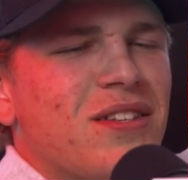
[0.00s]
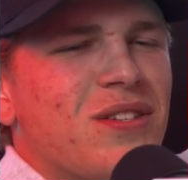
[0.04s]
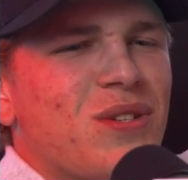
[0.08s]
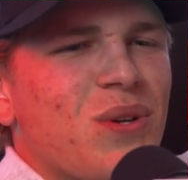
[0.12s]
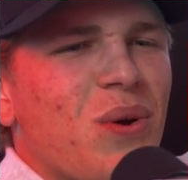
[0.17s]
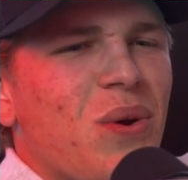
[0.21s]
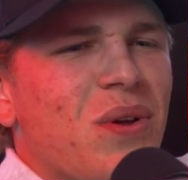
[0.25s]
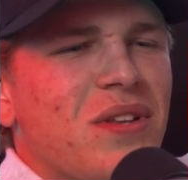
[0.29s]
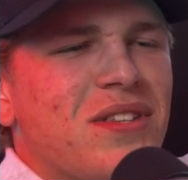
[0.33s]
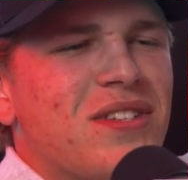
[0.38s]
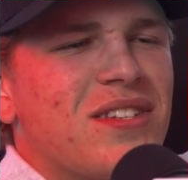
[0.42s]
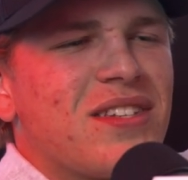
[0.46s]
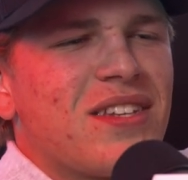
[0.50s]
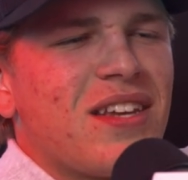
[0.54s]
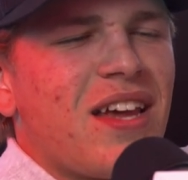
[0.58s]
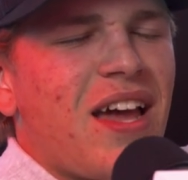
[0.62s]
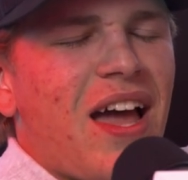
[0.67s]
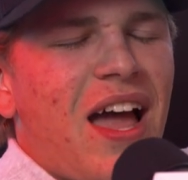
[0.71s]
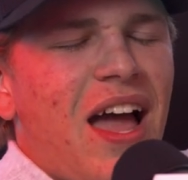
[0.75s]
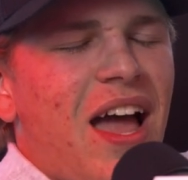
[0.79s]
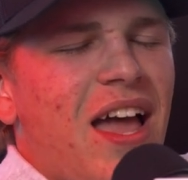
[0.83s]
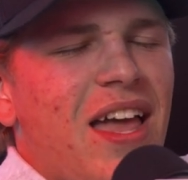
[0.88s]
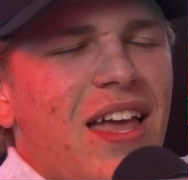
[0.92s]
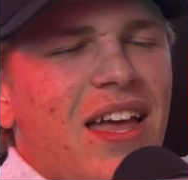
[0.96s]
So
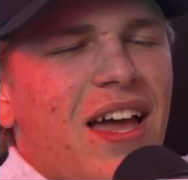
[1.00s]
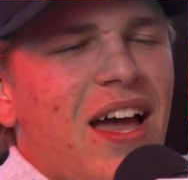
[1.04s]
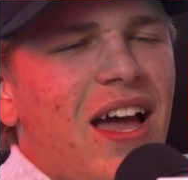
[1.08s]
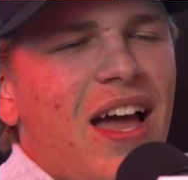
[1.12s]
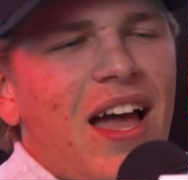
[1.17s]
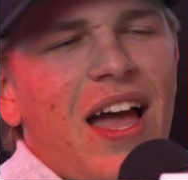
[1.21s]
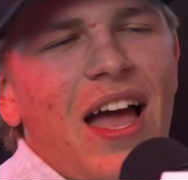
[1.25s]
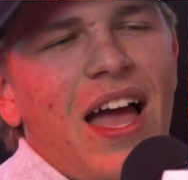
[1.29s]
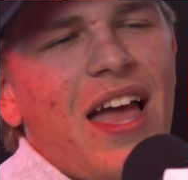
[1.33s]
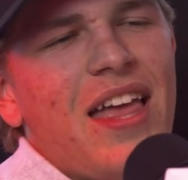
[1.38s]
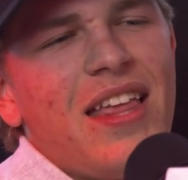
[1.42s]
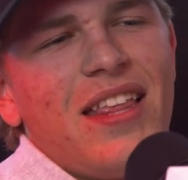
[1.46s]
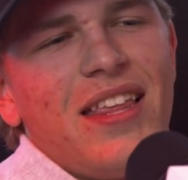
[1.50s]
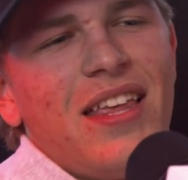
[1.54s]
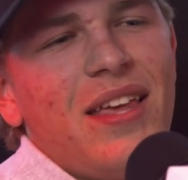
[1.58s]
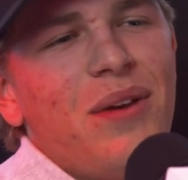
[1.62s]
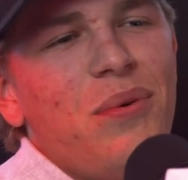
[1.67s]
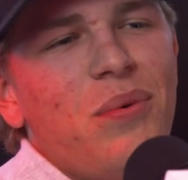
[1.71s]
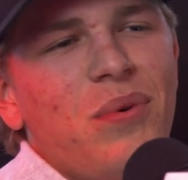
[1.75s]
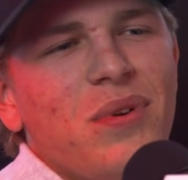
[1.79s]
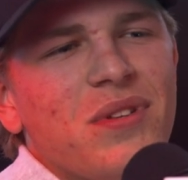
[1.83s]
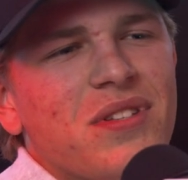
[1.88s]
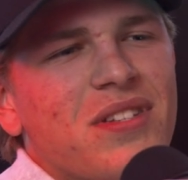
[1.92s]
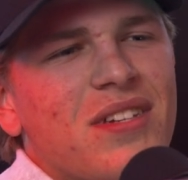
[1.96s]

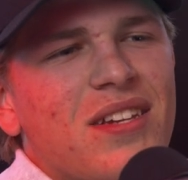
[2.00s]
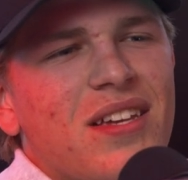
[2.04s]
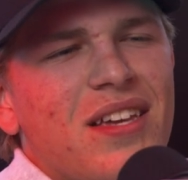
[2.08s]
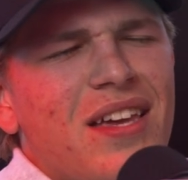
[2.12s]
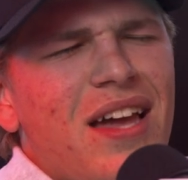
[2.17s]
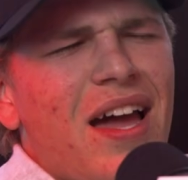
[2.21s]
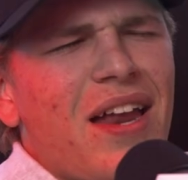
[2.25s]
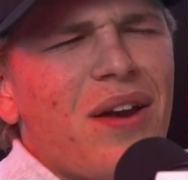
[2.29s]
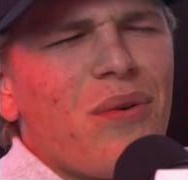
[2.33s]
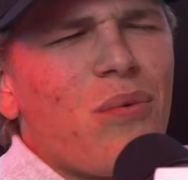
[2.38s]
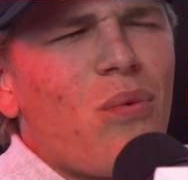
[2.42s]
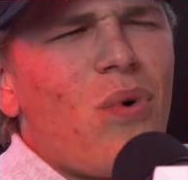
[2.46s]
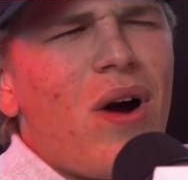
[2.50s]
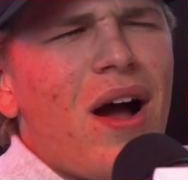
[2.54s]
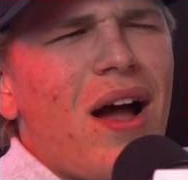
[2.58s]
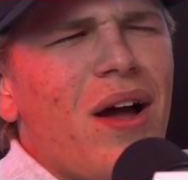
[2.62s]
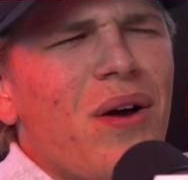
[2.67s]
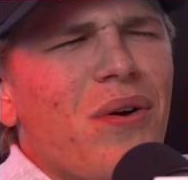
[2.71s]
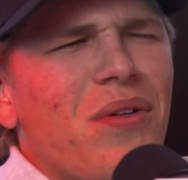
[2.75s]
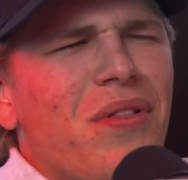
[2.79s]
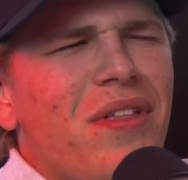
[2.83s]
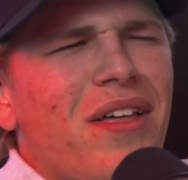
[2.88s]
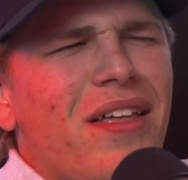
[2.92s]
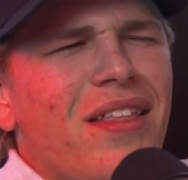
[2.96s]
it was kind of
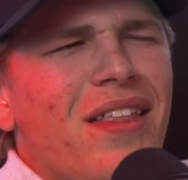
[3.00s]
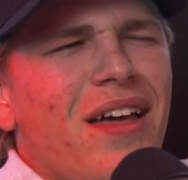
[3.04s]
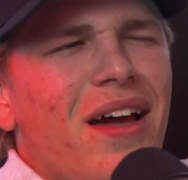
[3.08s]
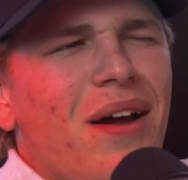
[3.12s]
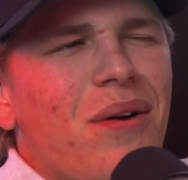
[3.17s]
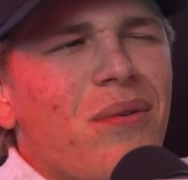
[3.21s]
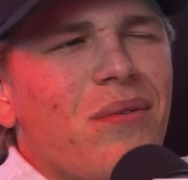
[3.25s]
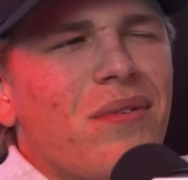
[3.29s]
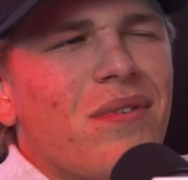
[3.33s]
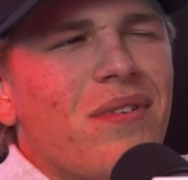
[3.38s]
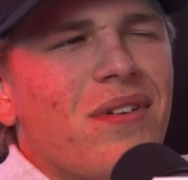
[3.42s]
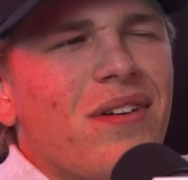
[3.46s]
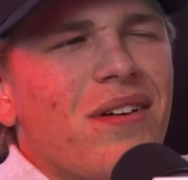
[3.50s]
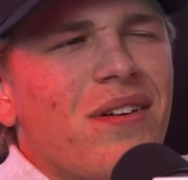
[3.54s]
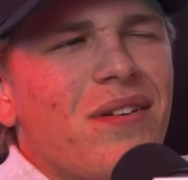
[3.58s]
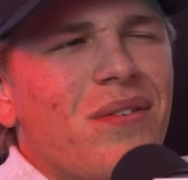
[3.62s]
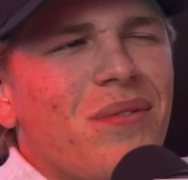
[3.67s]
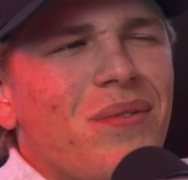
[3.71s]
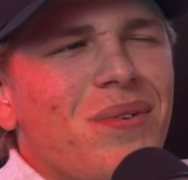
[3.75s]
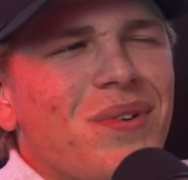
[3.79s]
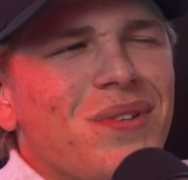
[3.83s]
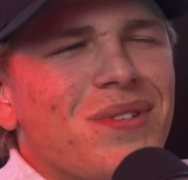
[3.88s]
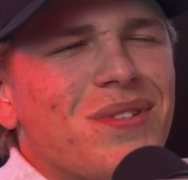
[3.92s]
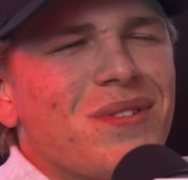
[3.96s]
wild that
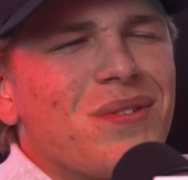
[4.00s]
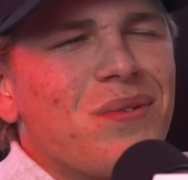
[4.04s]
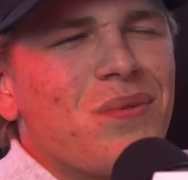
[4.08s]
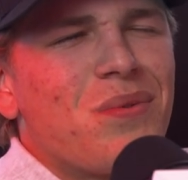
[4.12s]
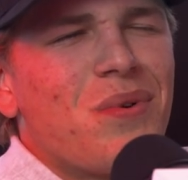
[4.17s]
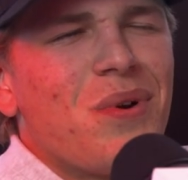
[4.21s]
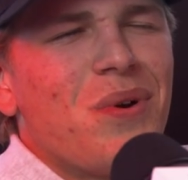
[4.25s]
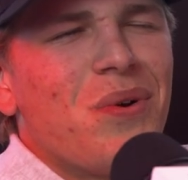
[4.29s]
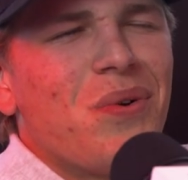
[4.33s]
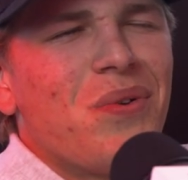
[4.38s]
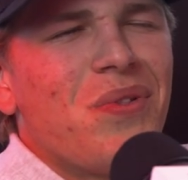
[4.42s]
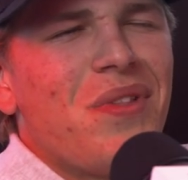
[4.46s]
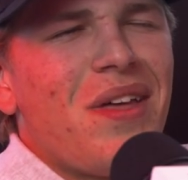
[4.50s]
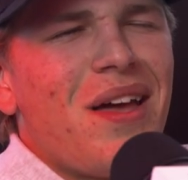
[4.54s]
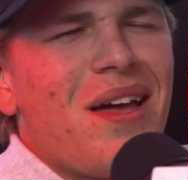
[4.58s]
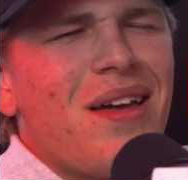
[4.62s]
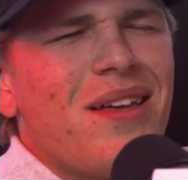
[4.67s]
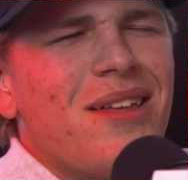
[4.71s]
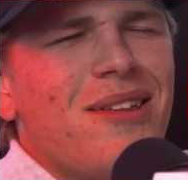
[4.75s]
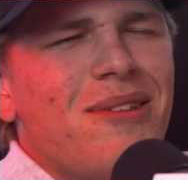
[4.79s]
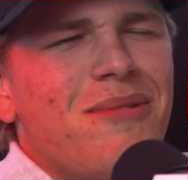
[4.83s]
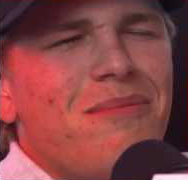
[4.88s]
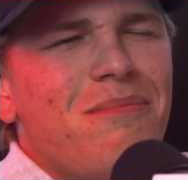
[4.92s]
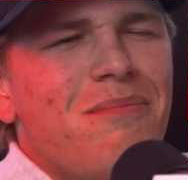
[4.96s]
was
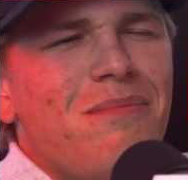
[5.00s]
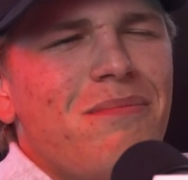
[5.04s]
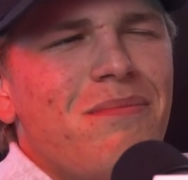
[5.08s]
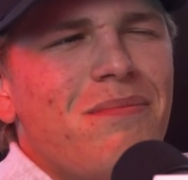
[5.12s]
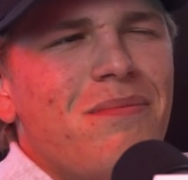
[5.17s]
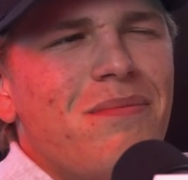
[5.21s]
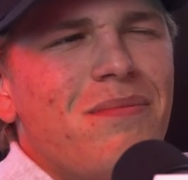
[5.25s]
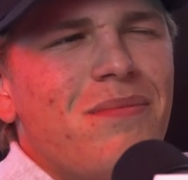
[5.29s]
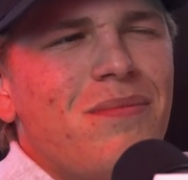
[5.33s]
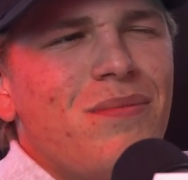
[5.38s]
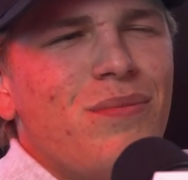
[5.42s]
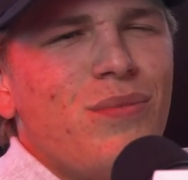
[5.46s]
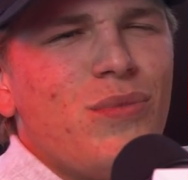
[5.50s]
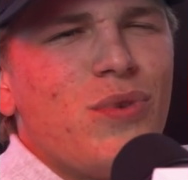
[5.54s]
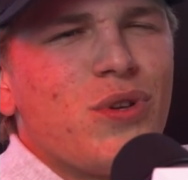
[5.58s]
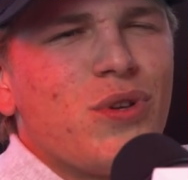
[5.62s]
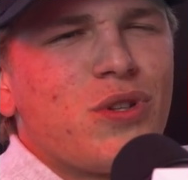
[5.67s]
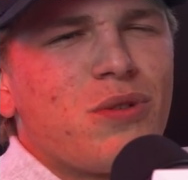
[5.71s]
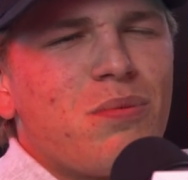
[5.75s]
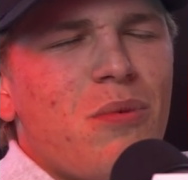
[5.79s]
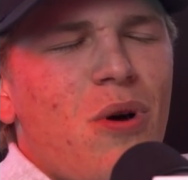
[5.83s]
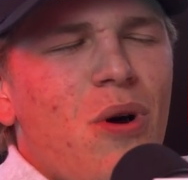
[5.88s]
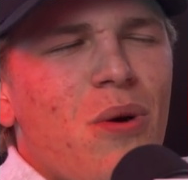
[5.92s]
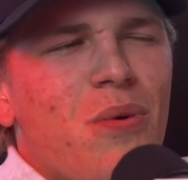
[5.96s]
the
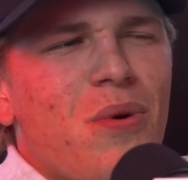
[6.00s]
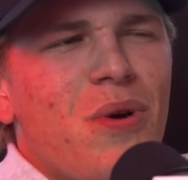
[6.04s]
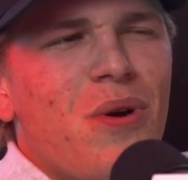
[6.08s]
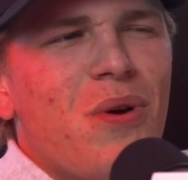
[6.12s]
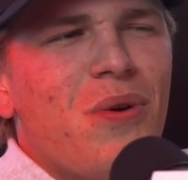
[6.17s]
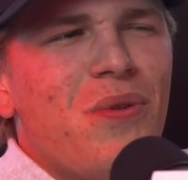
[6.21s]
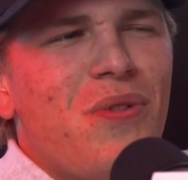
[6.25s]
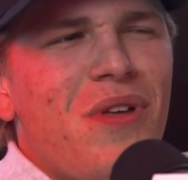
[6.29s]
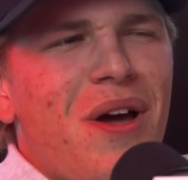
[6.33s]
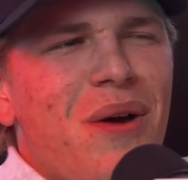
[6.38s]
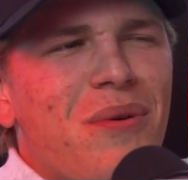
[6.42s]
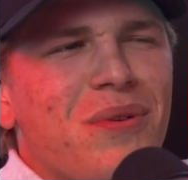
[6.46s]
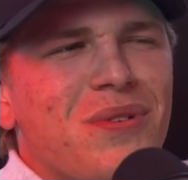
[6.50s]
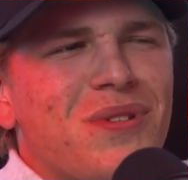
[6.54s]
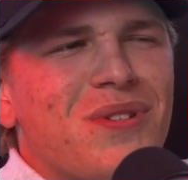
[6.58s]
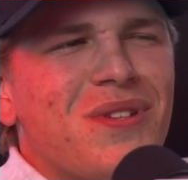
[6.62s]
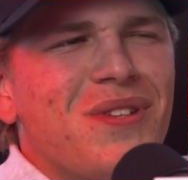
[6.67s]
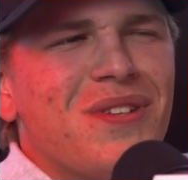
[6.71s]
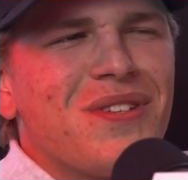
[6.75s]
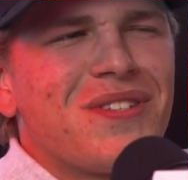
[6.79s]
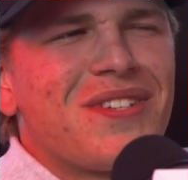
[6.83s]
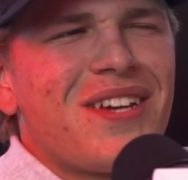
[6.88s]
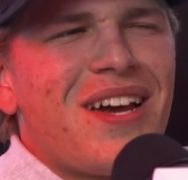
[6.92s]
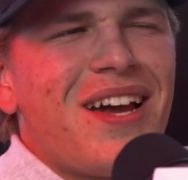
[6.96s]
small road that was to
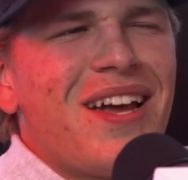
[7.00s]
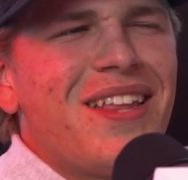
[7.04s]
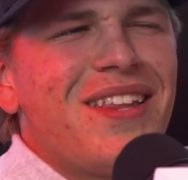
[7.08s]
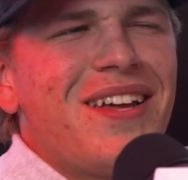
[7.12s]
the side